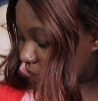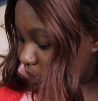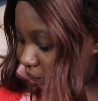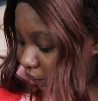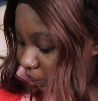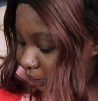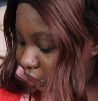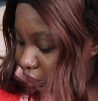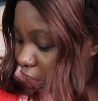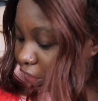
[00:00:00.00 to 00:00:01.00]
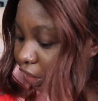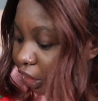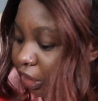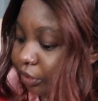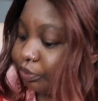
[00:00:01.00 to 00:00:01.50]
when I was
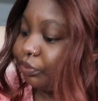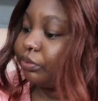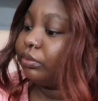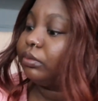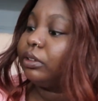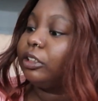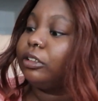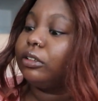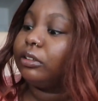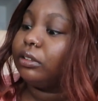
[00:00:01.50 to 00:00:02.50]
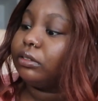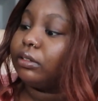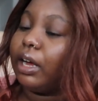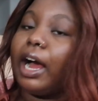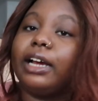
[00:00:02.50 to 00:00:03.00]
younger,
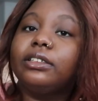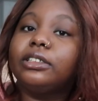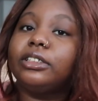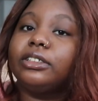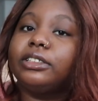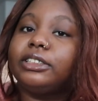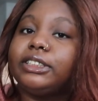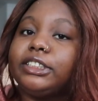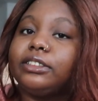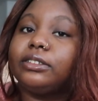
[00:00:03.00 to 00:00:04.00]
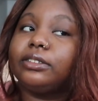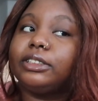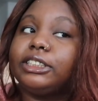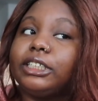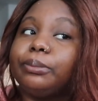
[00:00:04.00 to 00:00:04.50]
I literally
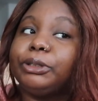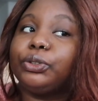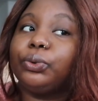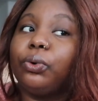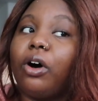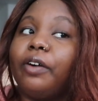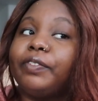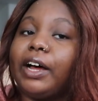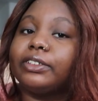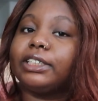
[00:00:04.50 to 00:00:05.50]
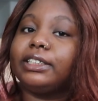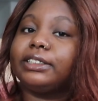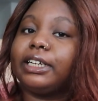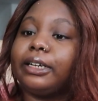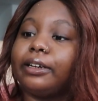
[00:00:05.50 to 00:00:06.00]
skipped school on
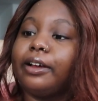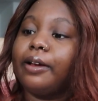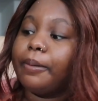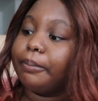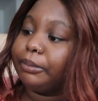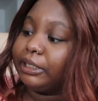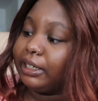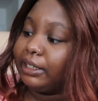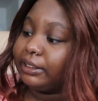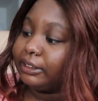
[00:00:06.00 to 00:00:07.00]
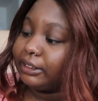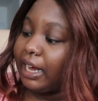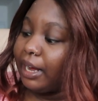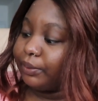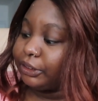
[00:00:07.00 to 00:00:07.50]
Valentine's Day because
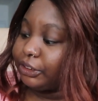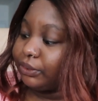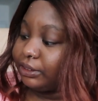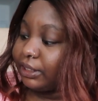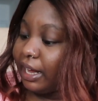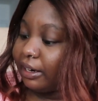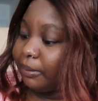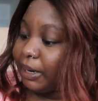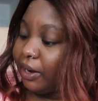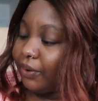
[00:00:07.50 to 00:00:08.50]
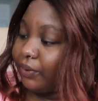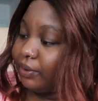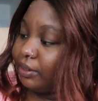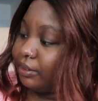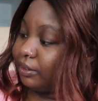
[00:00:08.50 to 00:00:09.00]
I was so sad about
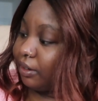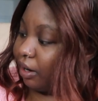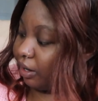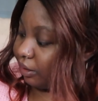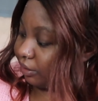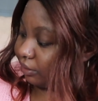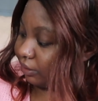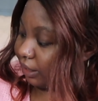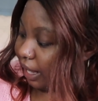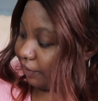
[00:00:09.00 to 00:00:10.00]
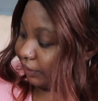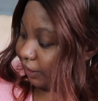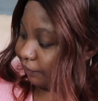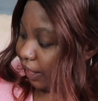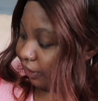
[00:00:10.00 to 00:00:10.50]
not having
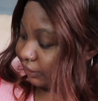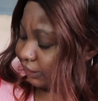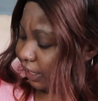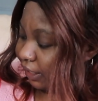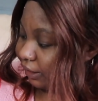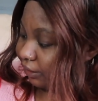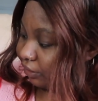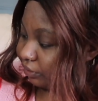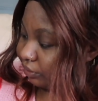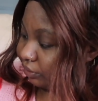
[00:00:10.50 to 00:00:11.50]
a Valentine.